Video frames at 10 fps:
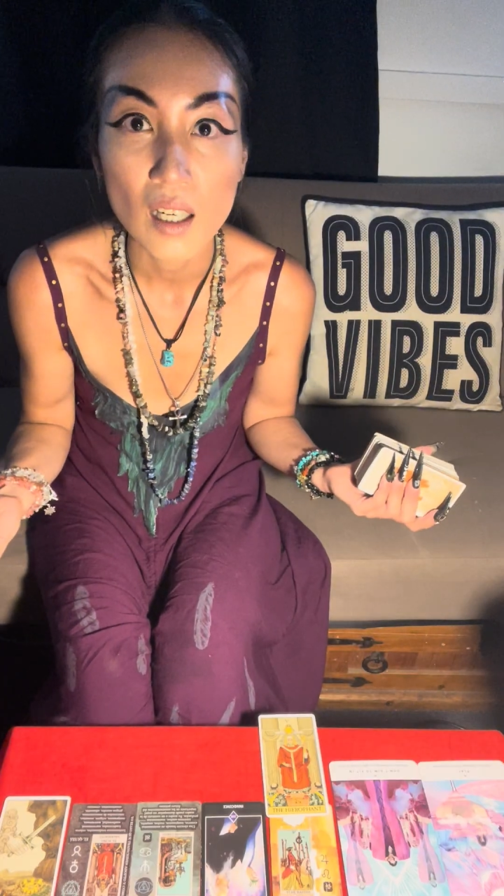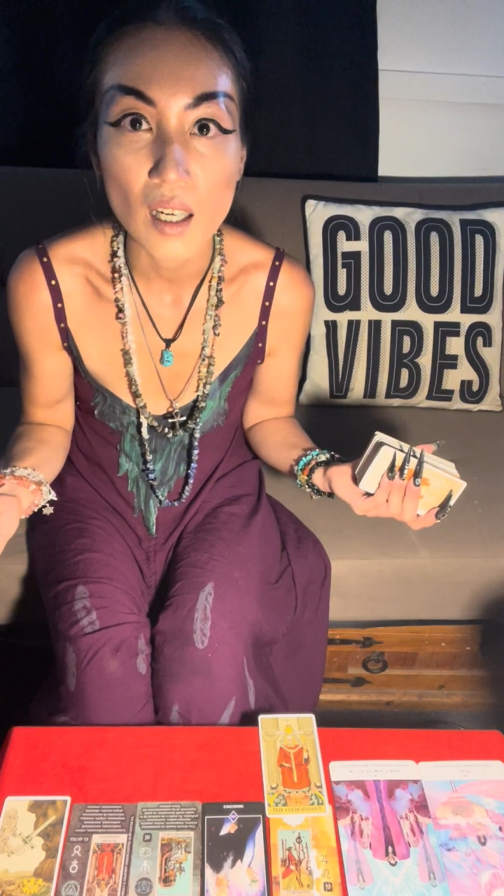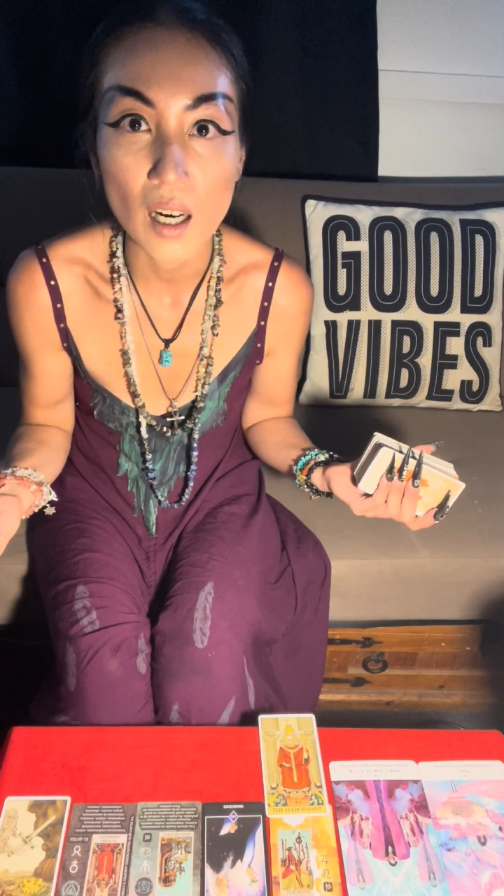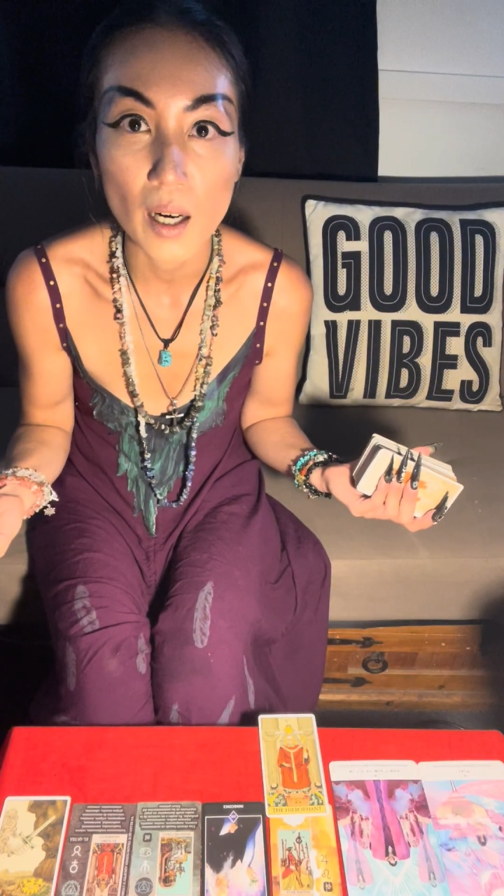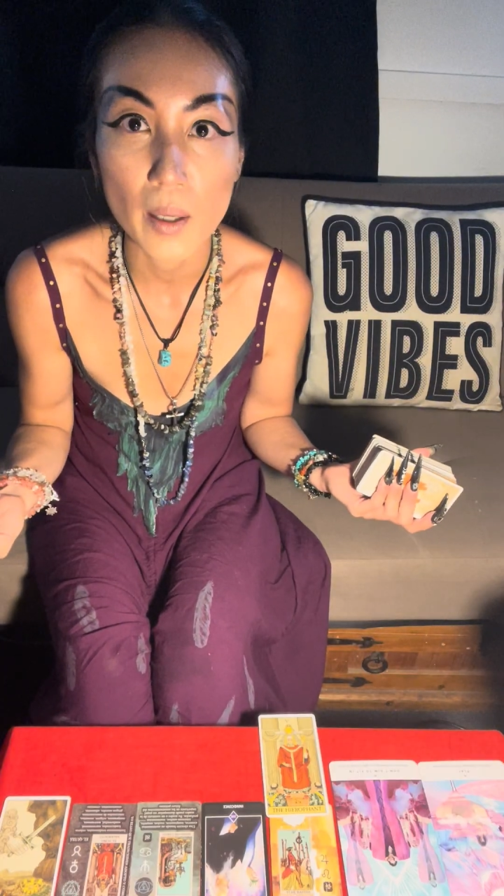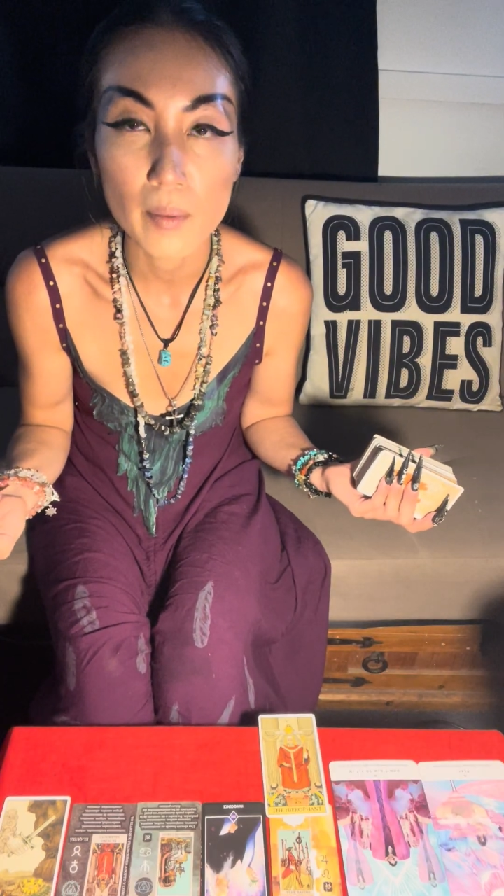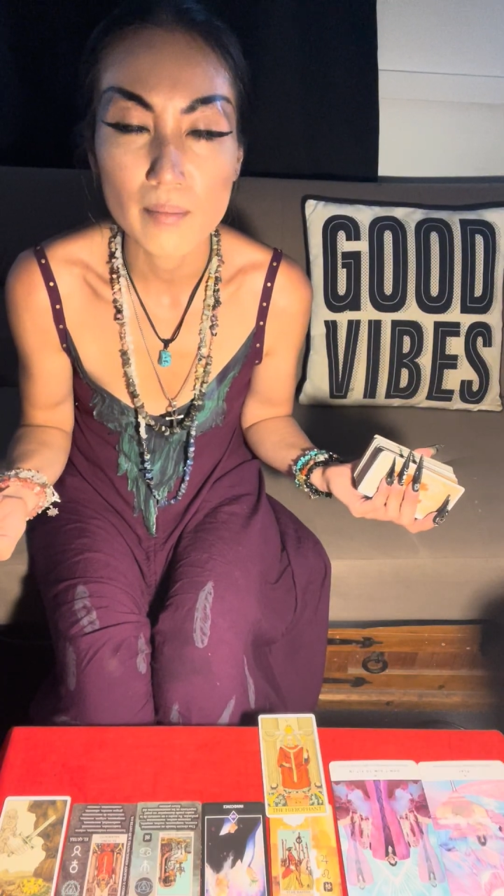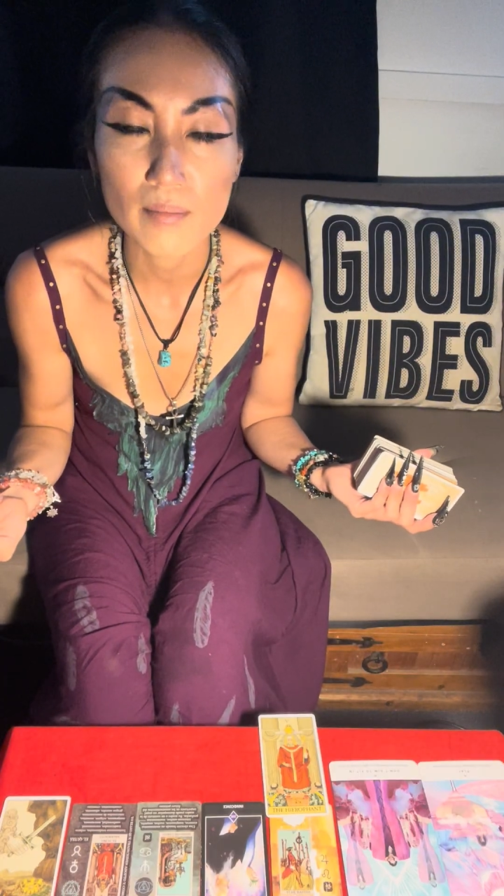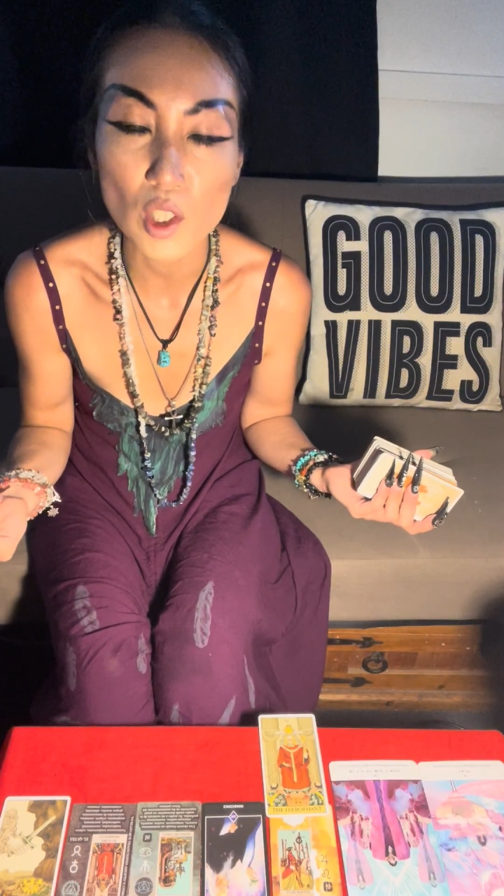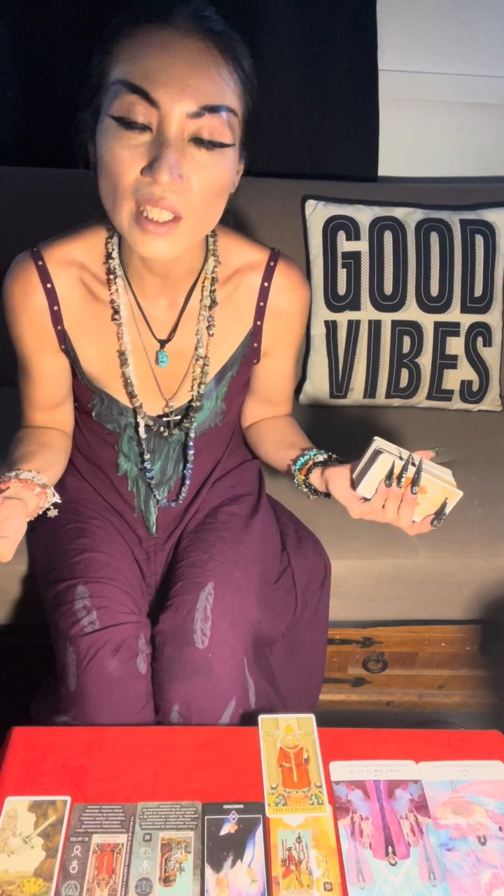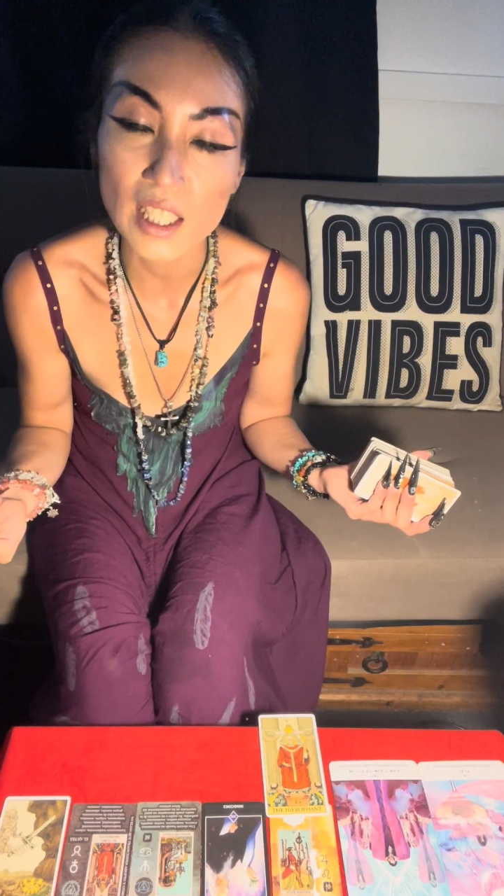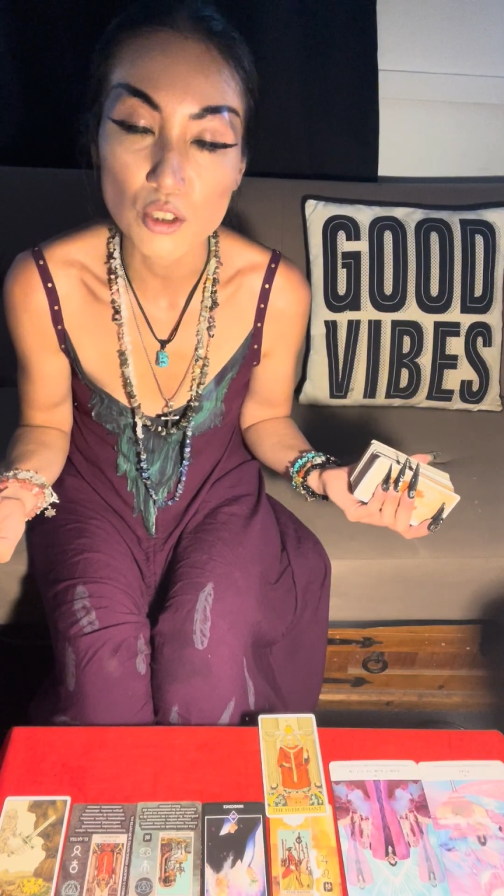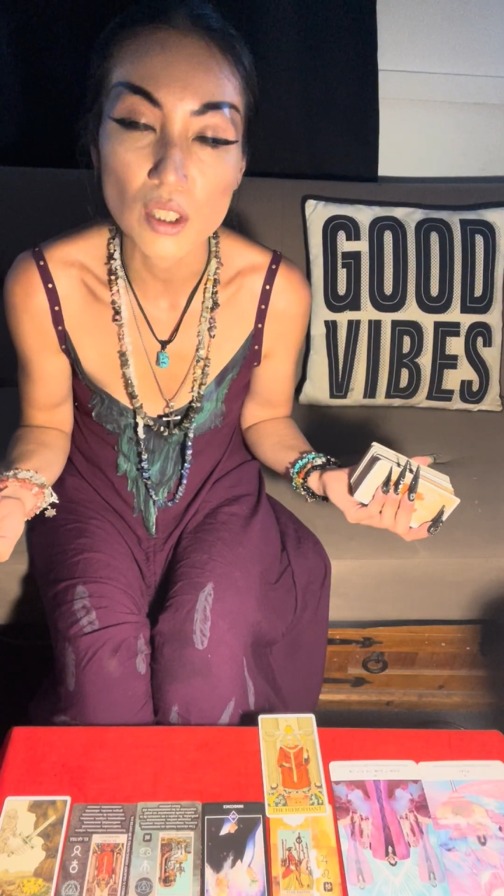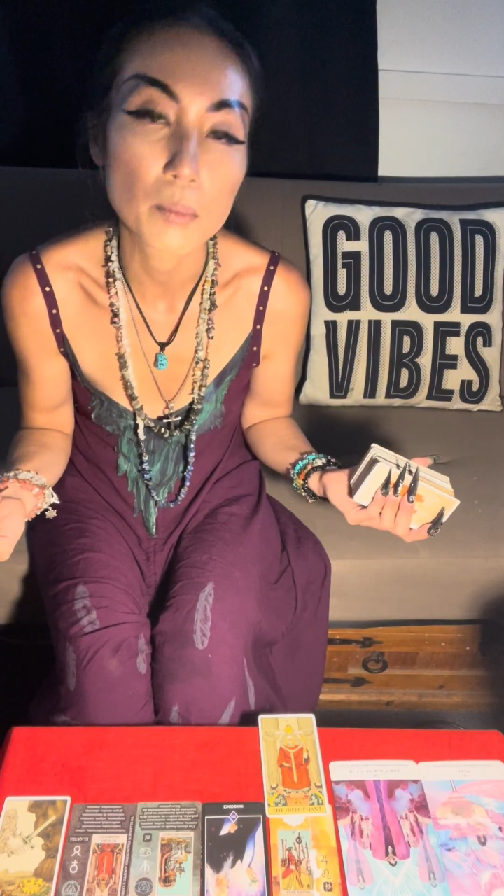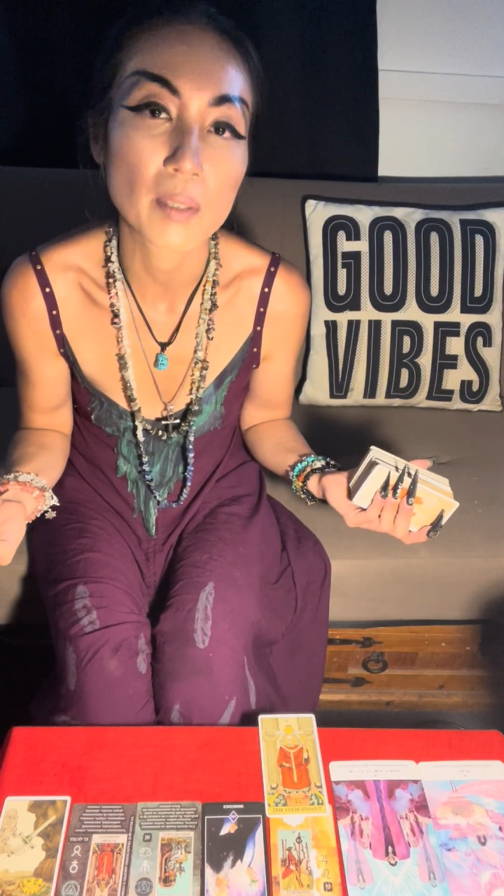not
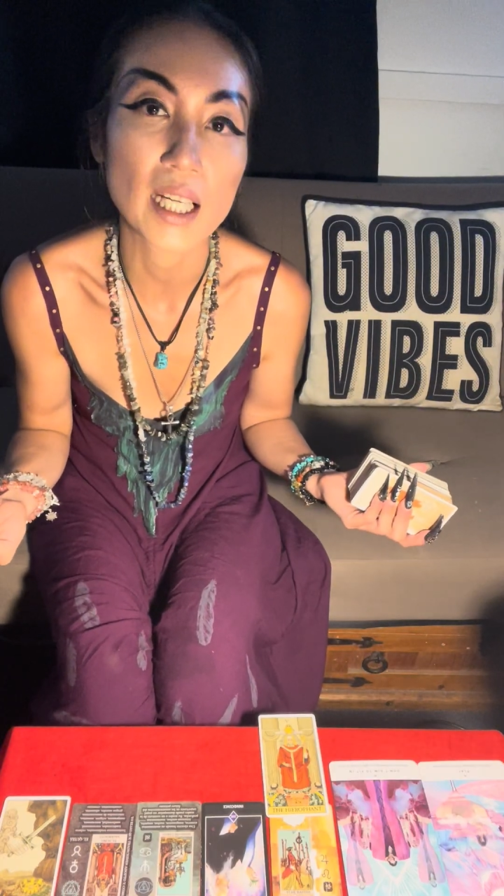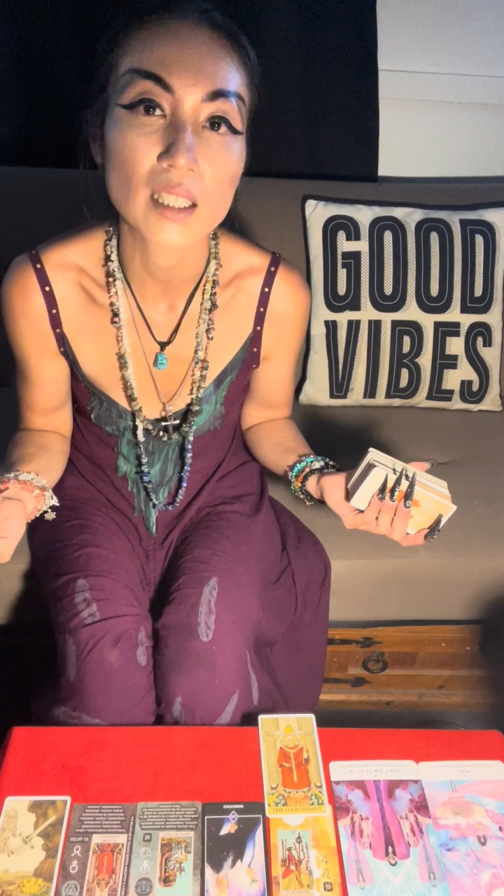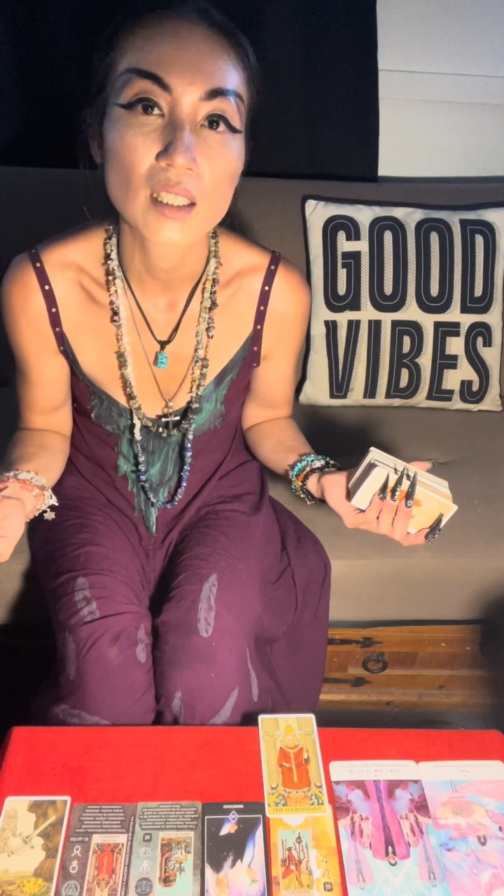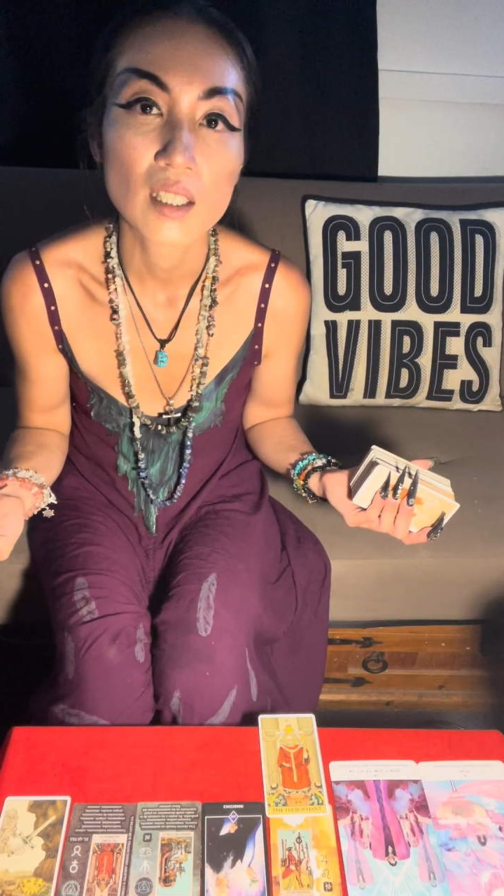natural, but